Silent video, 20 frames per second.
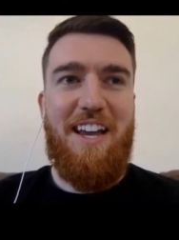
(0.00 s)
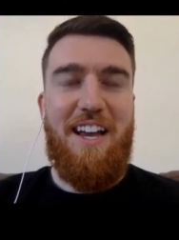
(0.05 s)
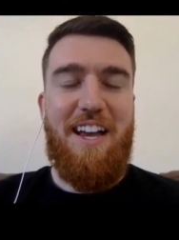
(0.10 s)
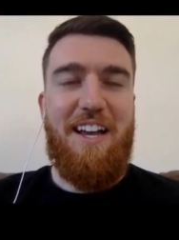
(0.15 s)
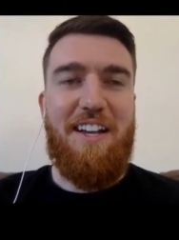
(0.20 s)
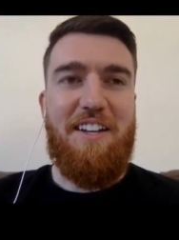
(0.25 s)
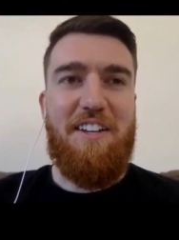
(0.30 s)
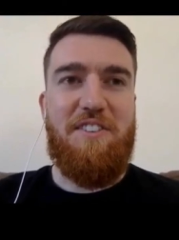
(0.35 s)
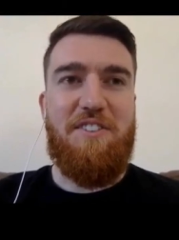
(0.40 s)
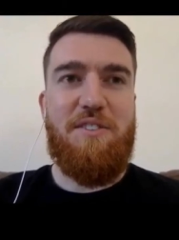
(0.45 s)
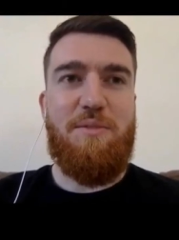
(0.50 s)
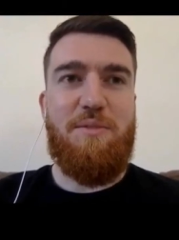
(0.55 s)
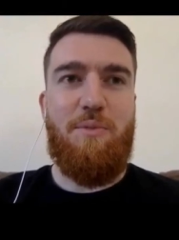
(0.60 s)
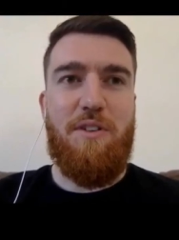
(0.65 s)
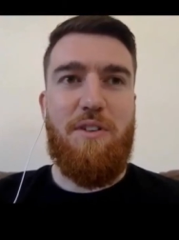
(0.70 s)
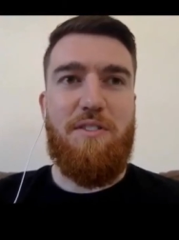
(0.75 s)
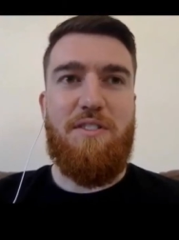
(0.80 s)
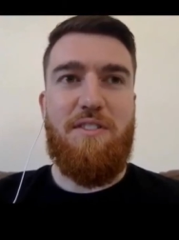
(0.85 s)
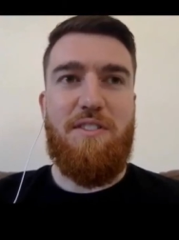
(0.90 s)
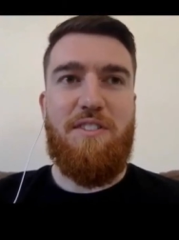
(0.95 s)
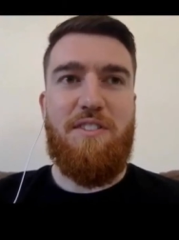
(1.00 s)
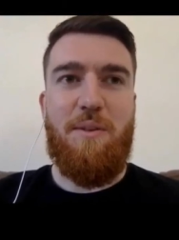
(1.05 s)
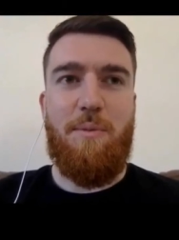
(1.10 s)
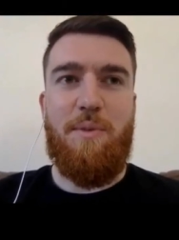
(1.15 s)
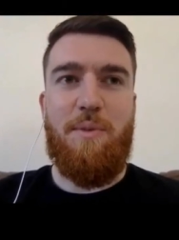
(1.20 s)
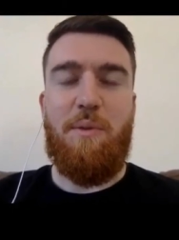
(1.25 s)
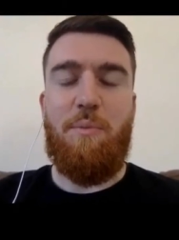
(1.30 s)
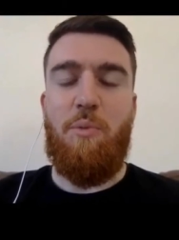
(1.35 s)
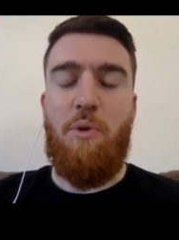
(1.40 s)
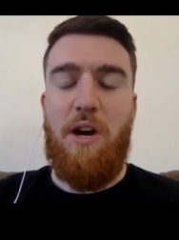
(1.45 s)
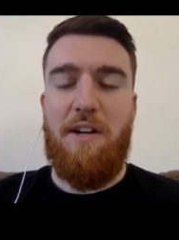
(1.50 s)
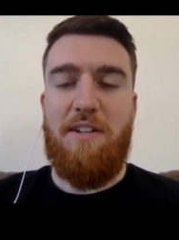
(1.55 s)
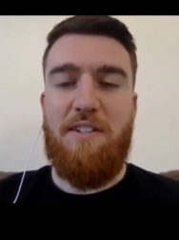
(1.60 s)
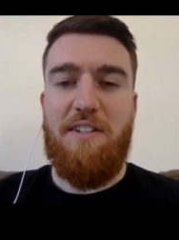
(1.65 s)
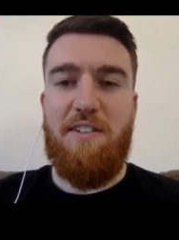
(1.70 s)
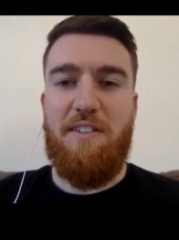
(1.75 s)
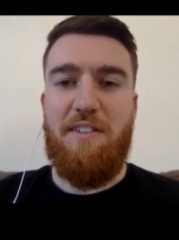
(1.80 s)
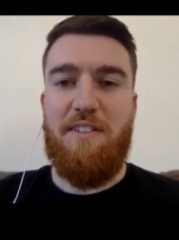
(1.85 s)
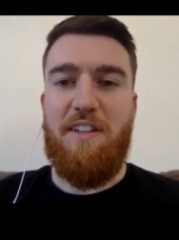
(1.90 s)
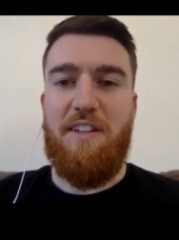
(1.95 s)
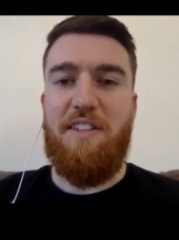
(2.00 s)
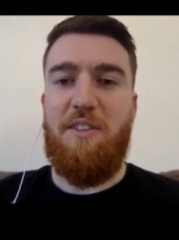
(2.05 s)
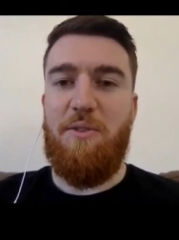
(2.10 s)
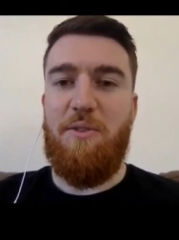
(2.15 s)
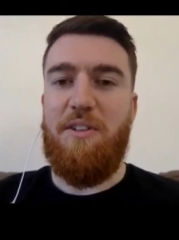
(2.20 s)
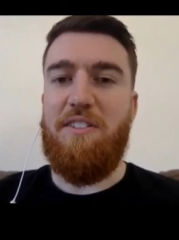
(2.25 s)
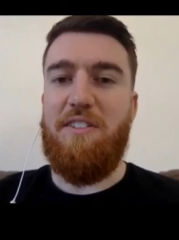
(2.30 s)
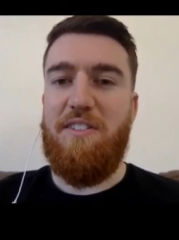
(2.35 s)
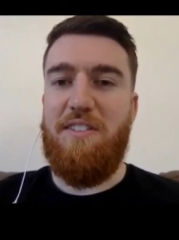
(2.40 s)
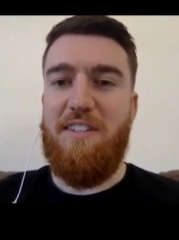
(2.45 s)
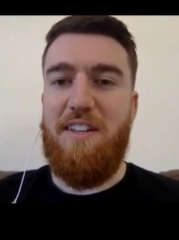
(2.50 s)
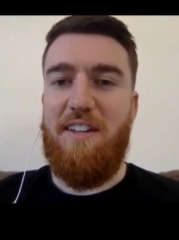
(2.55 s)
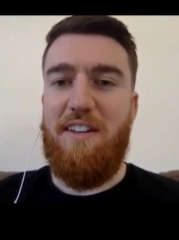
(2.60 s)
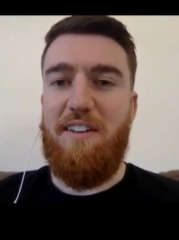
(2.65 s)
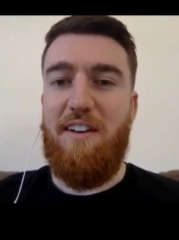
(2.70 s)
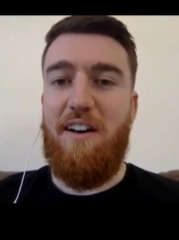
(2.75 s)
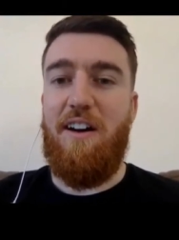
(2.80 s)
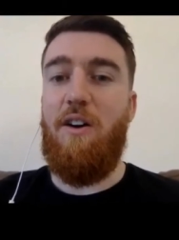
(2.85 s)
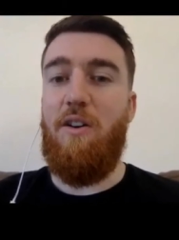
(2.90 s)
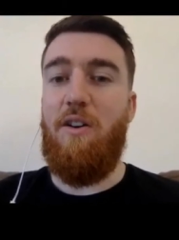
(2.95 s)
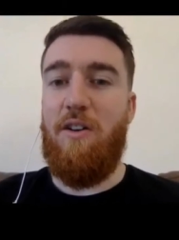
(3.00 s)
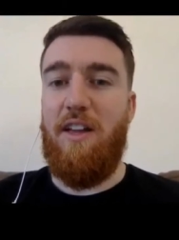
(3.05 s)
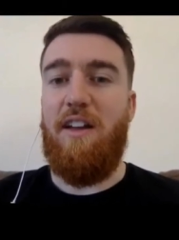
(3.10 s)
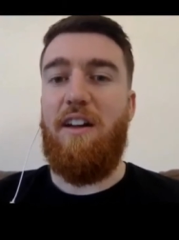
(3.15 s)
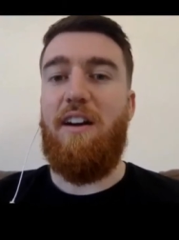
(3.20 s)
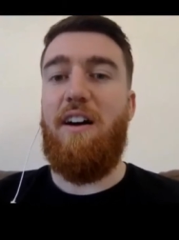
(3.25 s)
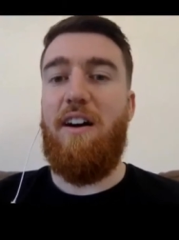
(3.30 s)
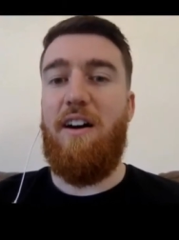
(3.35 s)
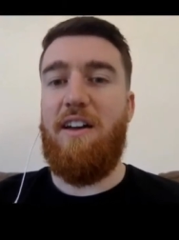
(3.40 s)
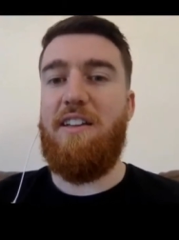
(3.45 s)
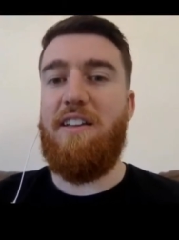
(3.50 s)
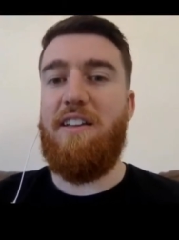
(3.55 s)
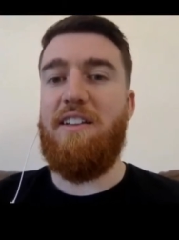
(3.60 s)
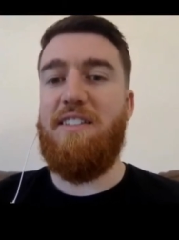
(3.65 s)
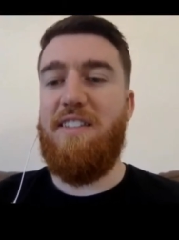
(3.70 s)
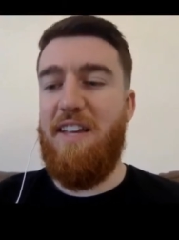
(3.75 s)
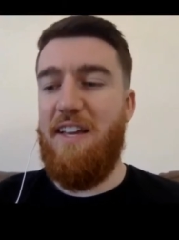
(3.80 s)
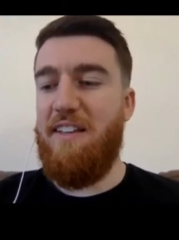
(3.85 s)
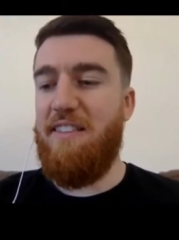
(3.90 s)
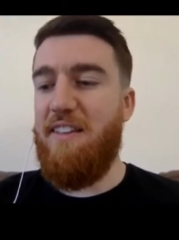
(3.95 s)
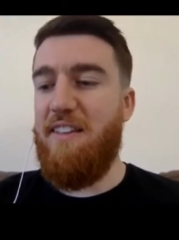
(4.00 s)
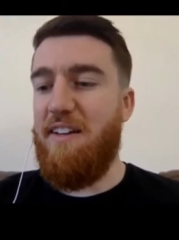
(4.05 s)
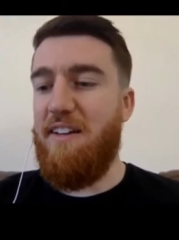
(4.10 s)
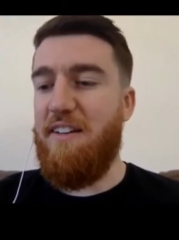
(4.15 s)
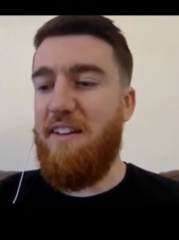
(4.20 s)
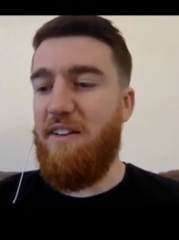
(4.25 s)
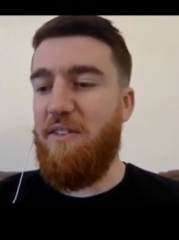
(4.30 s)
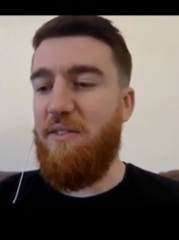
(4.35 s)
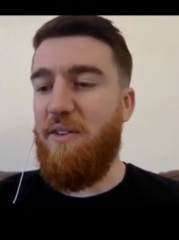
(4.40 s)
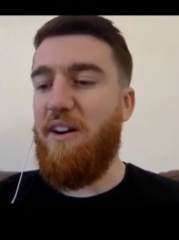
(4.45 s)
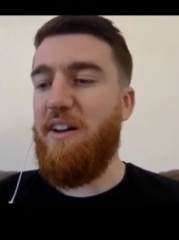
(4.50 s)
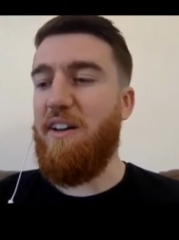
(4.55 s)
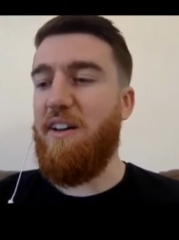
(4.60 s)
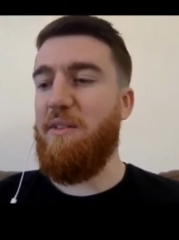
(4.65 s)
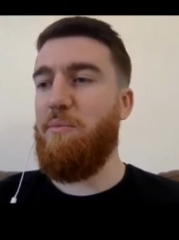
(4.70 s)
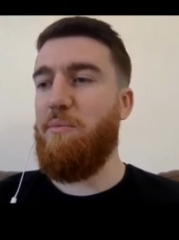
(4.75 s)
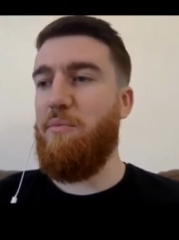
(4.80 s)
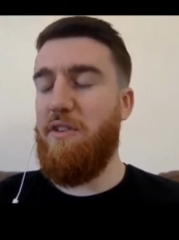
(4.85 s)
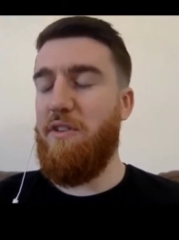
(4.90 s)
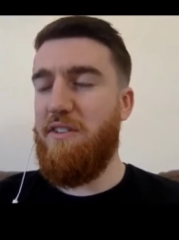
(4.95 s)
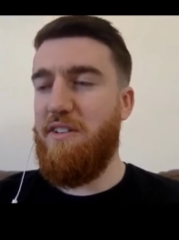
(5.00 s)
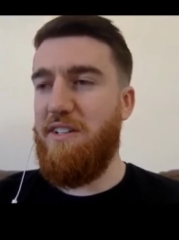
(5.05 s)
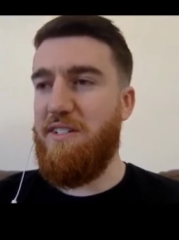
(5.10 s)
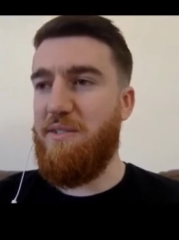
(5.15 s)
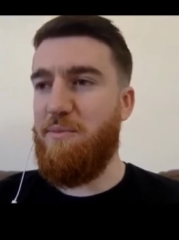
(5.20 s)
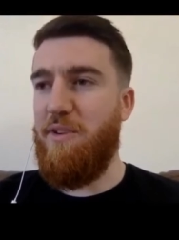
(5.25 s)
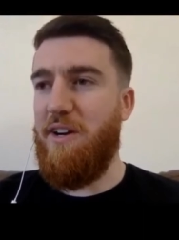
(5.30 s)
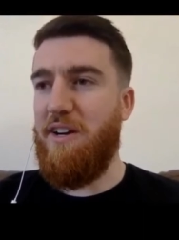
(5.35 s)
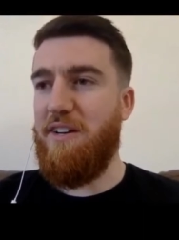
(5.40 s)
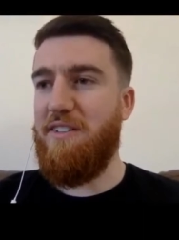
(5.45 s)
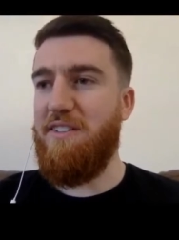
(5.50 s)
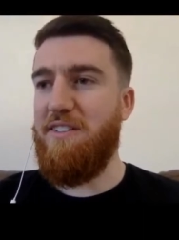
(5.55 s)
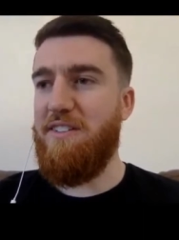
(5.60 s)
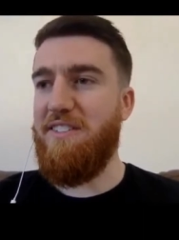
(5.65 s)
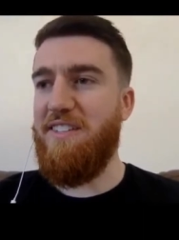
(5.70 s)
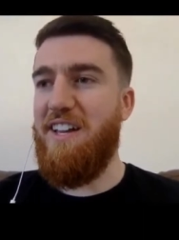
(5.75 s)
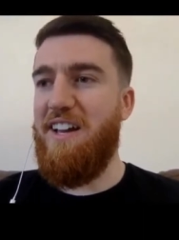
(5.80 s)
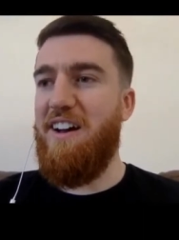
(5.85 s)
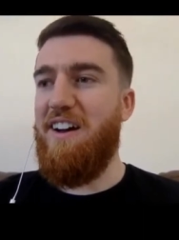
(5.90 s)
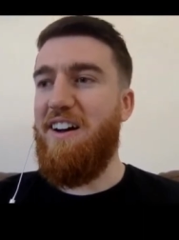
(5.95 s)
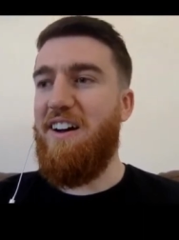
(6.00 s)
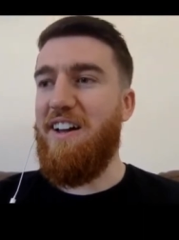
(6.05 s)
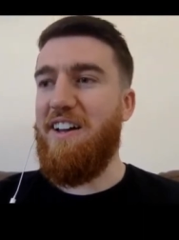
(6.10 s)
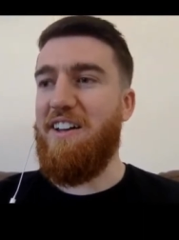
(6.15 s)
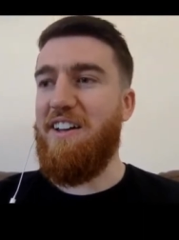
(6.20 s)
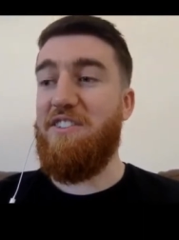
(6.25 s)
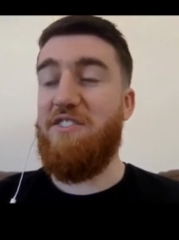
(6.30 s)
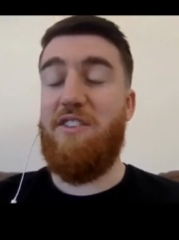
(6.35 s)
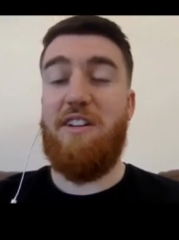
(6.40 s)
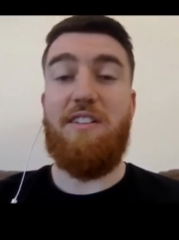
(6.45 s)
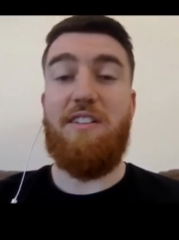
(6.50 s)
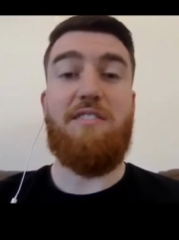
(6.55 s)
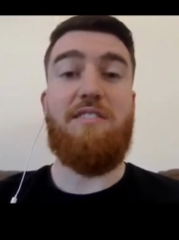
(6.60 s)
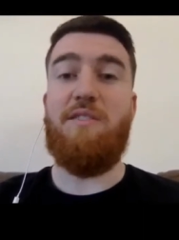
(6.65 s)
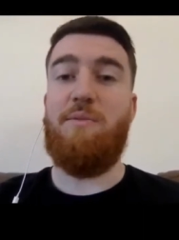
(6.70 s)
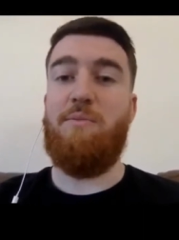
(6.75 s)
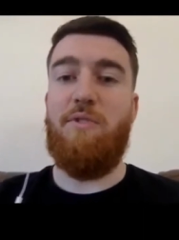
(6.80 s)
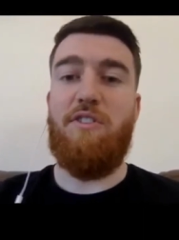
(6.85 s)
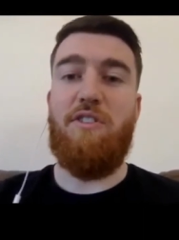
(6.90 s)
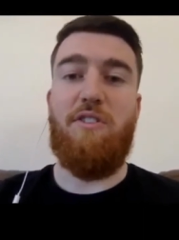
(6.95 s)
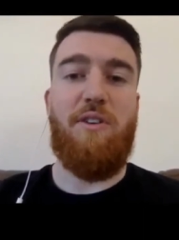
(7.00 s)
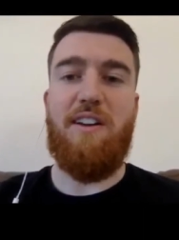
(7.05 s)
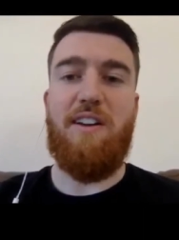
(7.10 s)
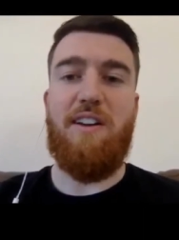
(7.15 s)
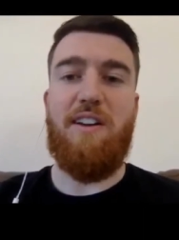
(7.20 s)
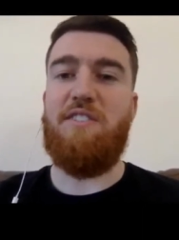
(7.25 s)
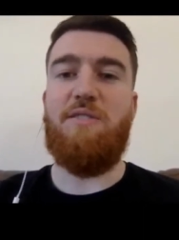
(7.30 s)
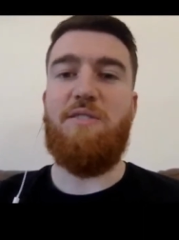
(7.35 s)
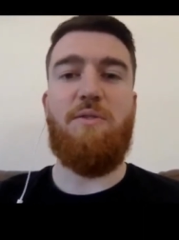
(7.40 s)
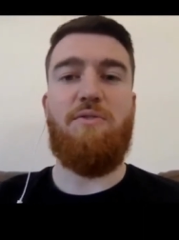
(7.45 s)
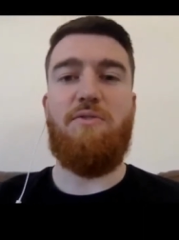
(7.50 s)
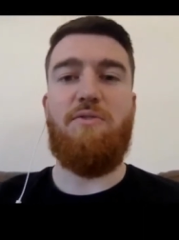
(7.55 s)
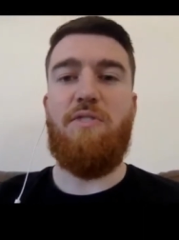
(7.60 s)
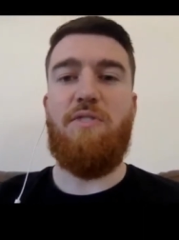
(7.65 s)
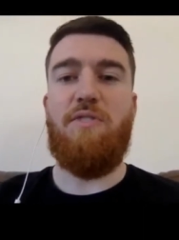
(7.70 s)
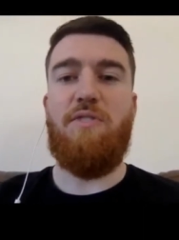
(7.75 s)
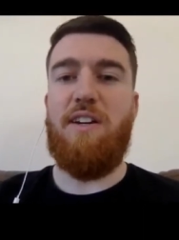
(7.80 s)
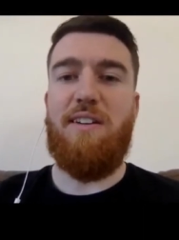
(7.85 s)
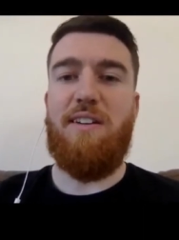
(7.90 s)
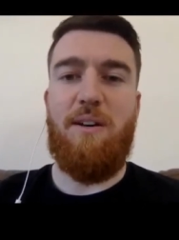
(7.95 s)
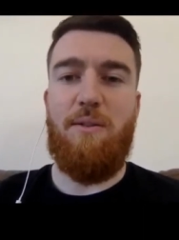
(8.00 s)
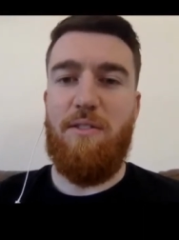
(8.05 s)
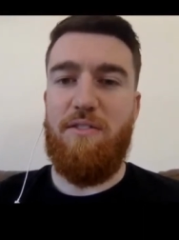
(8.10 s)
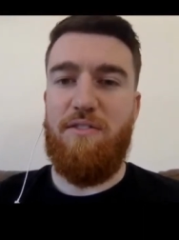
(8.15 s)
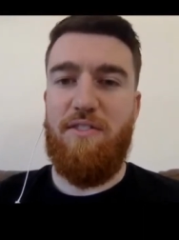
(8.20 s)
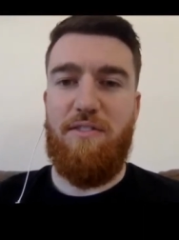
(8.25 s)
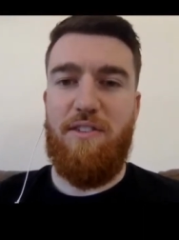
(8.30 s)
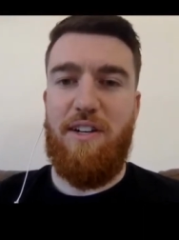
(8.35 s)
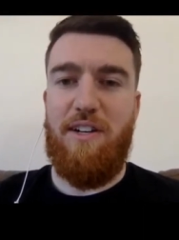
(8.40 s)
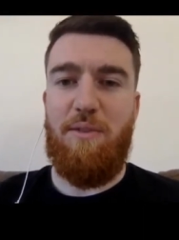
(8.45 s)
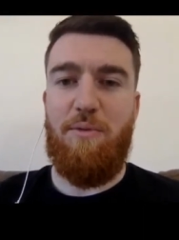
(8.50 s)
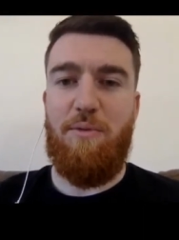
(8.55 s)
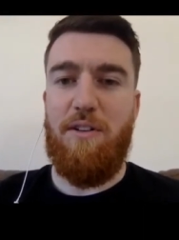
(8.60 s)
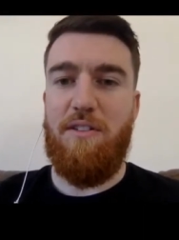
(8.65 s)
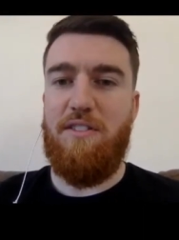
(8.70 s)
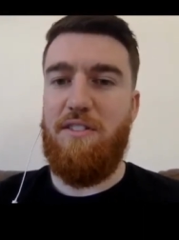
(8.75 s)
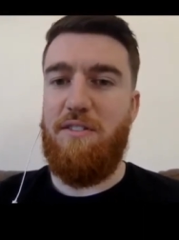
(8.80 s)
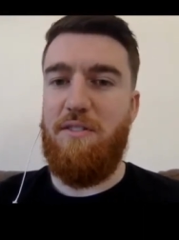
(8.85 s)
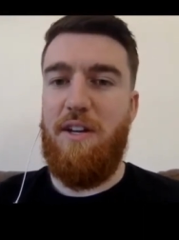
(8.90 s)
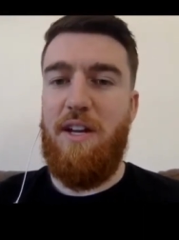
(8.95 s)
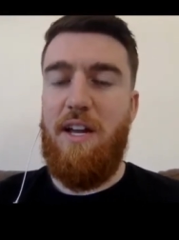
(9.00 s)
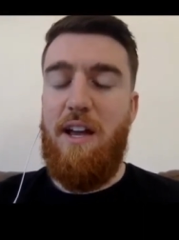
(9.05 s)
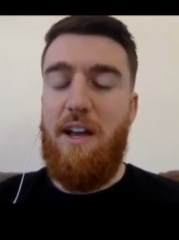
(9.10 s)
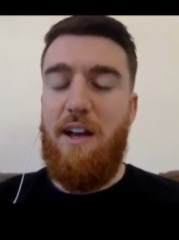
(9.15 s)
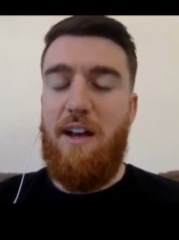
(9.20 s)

and you just want something practical that you can say, Absolutely. okay, I can take that now, I can put it into practice, I can try it tomorrow, I can do it right now if I really want to.